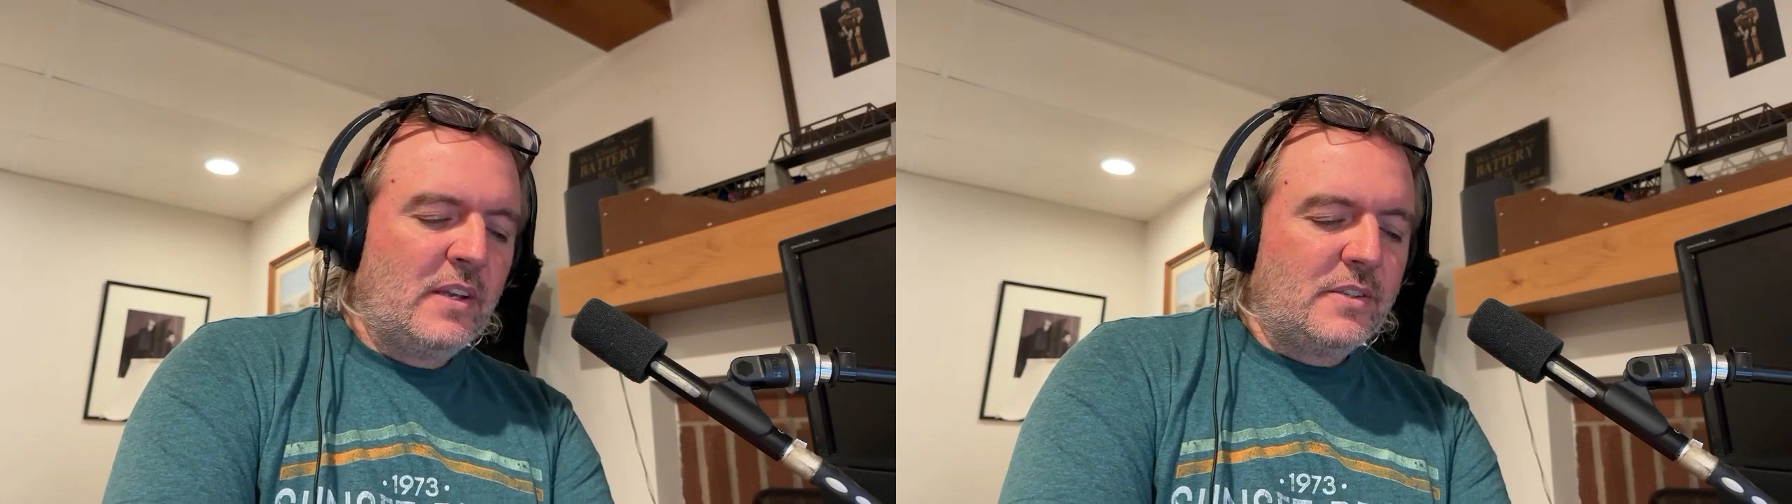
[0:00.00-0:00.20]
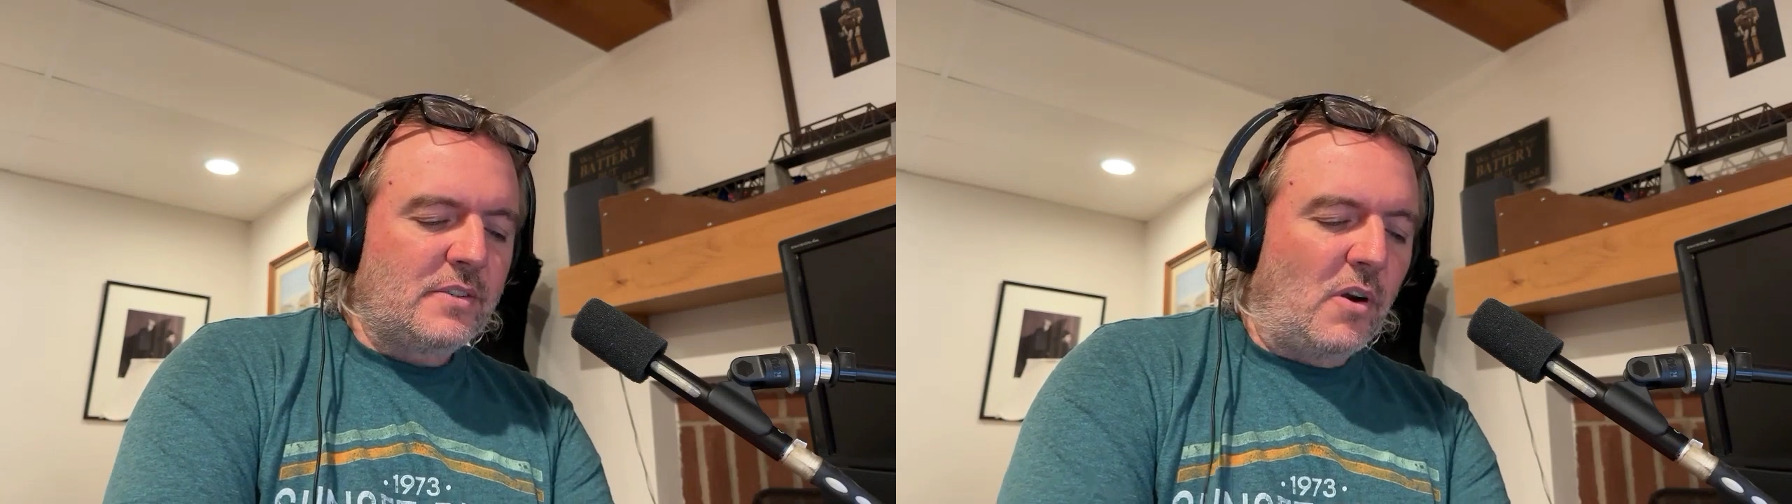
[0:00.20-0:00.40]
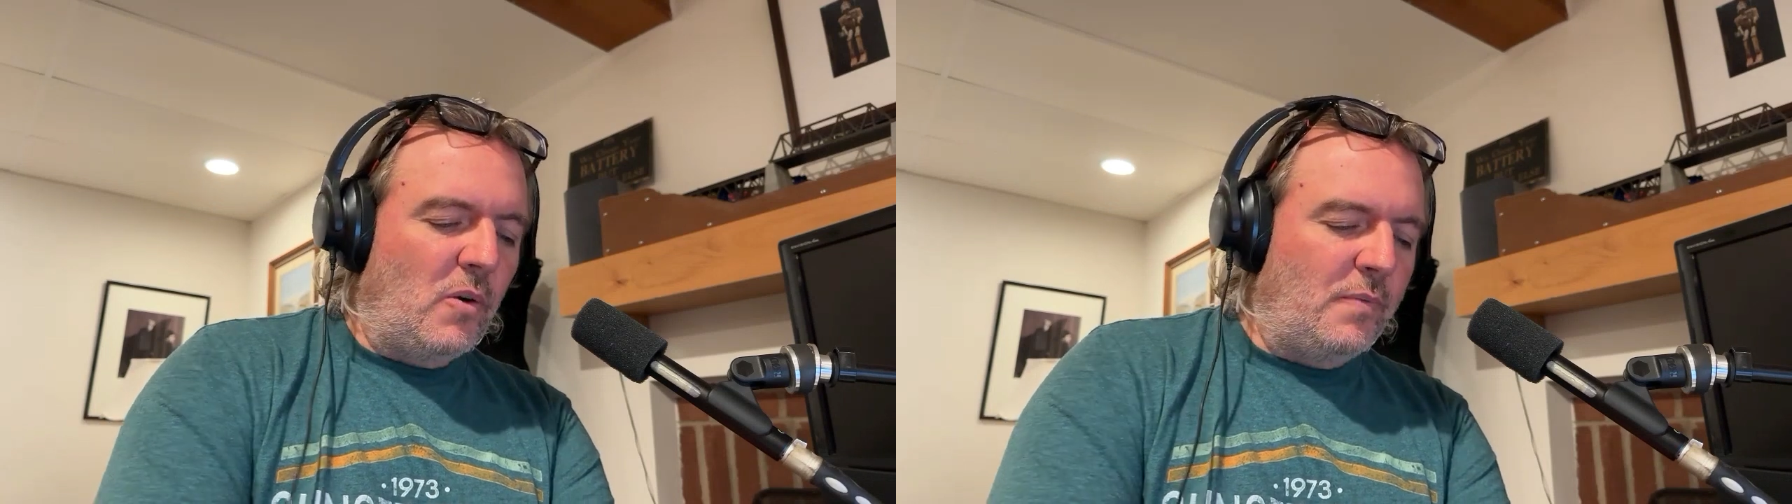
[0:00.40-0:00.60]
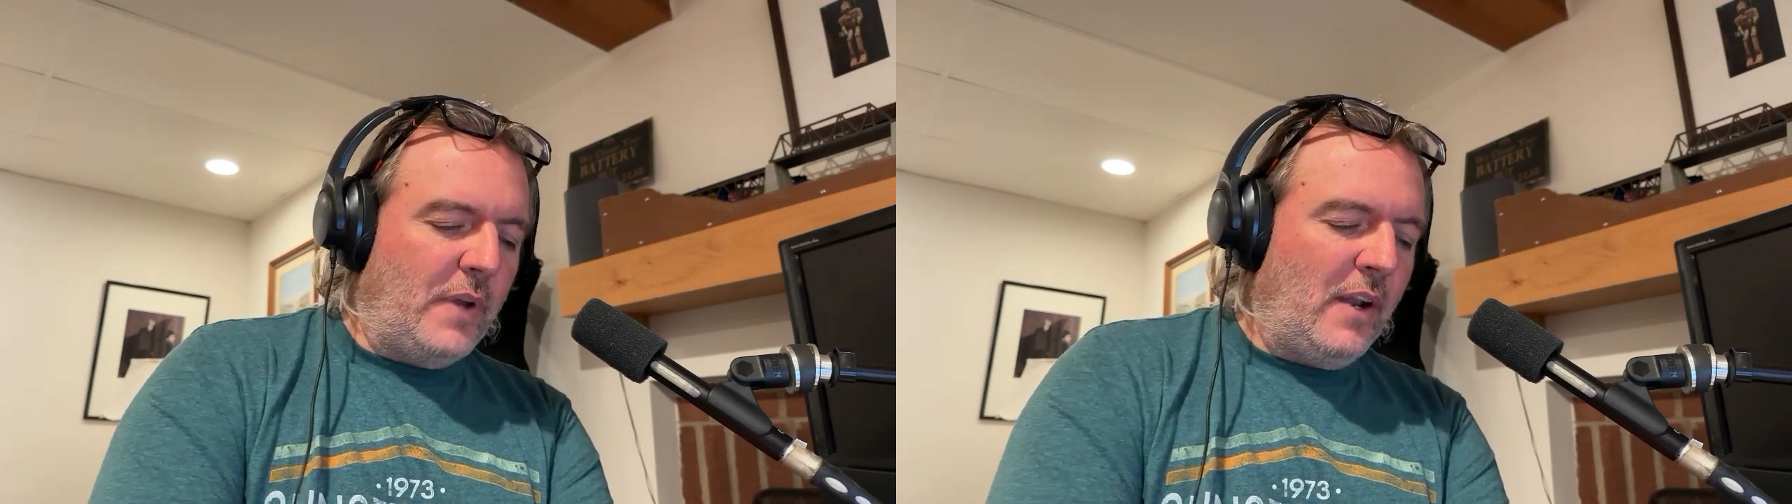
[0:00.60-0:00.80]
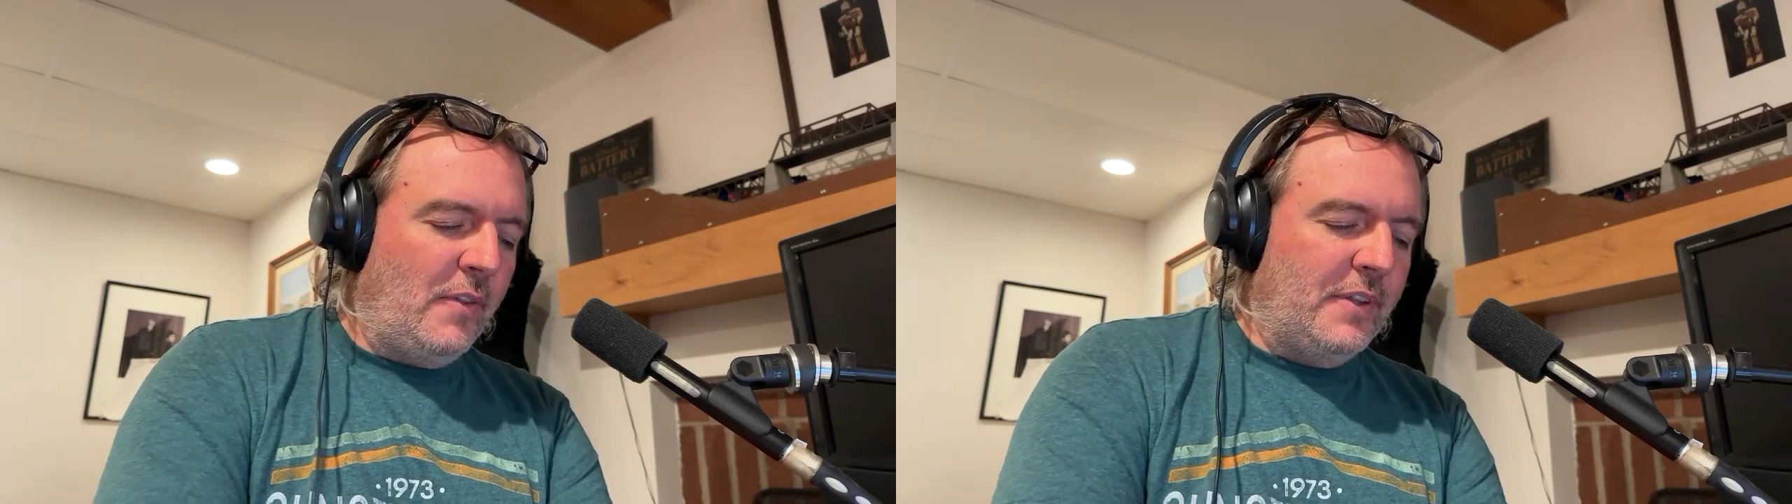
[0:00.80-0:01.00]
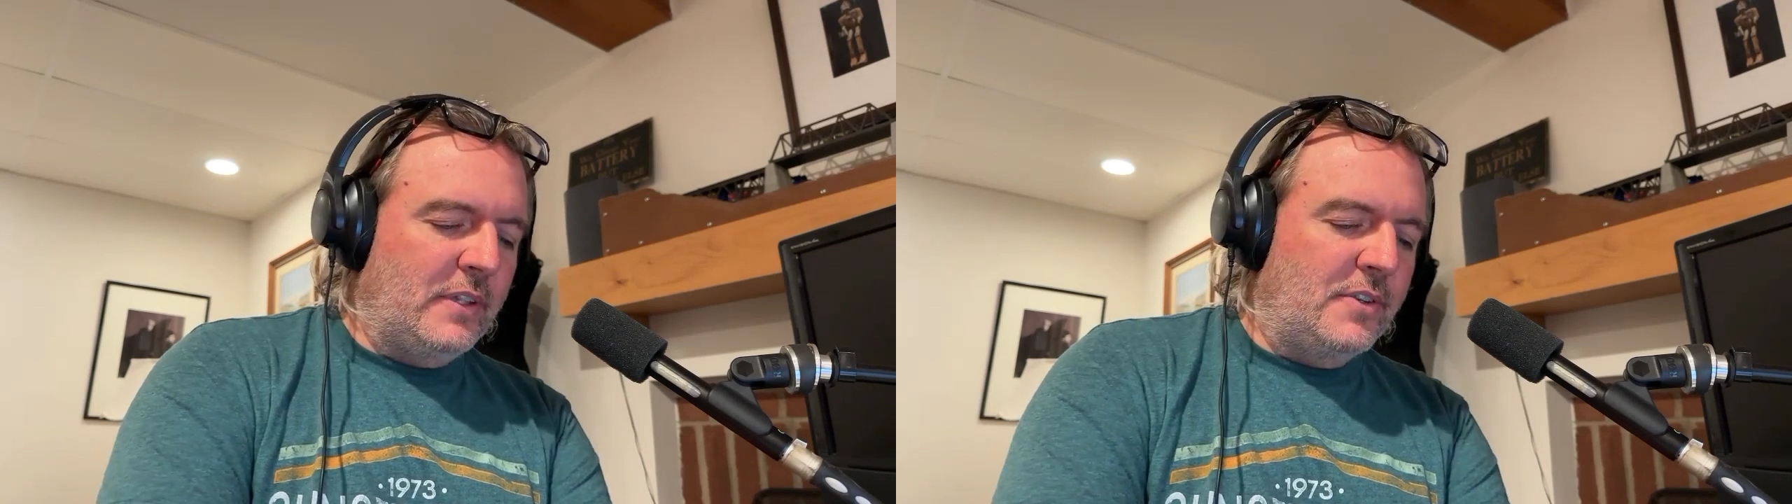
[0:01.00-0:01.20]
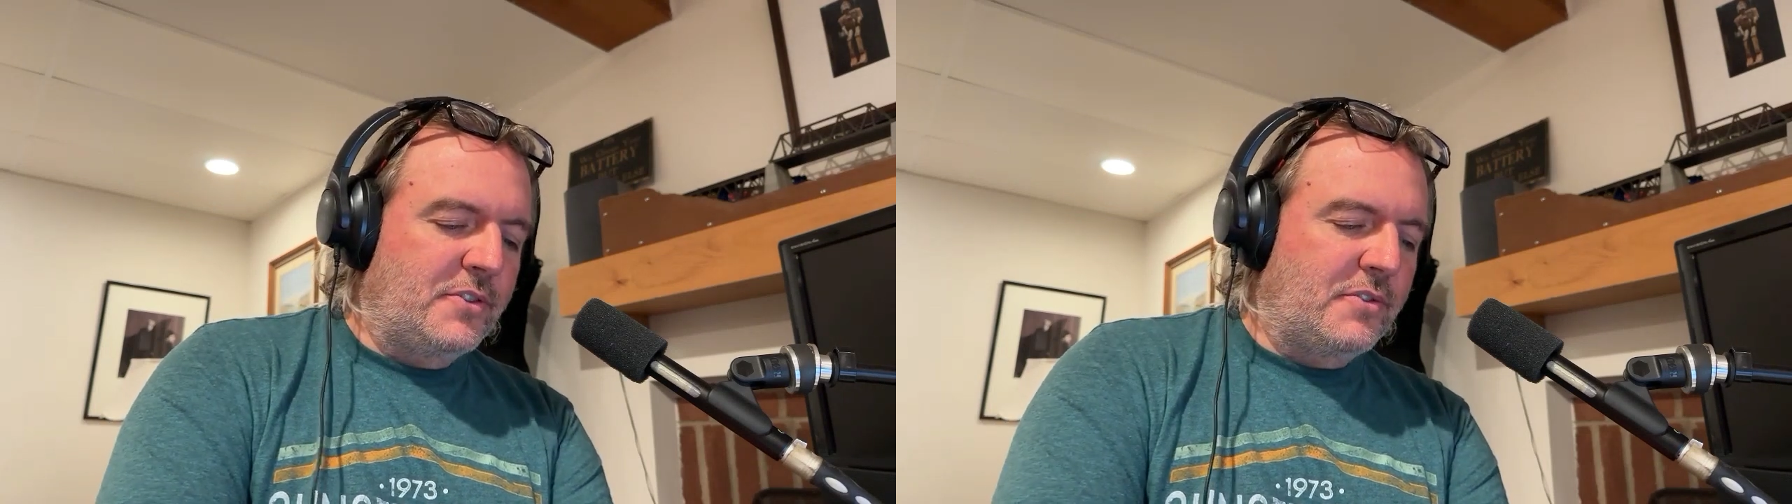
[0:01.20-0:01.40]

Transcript: So I don't think there's,